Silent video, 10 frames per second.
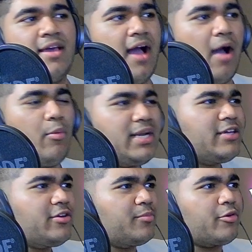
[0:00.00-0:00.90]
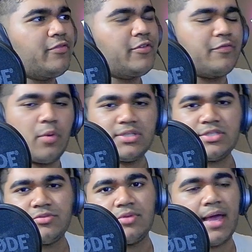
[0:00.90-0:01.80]
I want to hear more of her voice
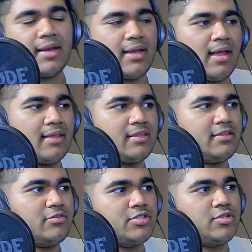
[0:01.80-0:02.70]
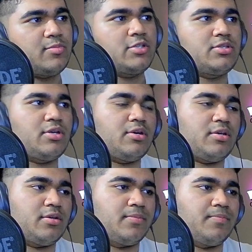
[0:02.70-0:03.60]
through that. I, I think there's too much
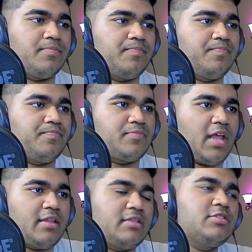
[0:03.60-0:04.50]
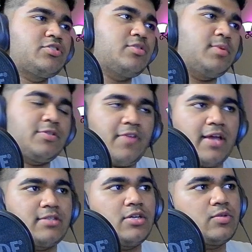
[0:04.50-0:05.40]
um I think there's too much effect
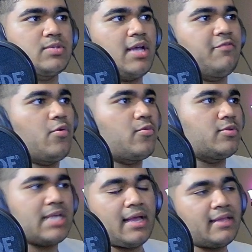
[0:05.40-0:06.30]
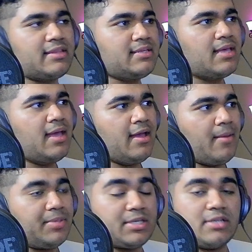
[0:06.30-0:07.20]
on those high vocals. I, I think
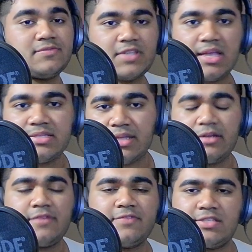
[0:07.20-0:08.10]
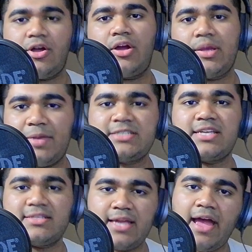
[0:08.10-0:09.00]
because of the aesthetic of the song, it makes sense
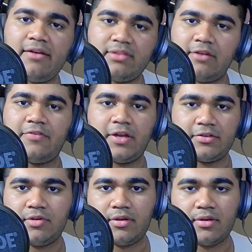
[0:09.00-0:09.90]
to have that effect, right?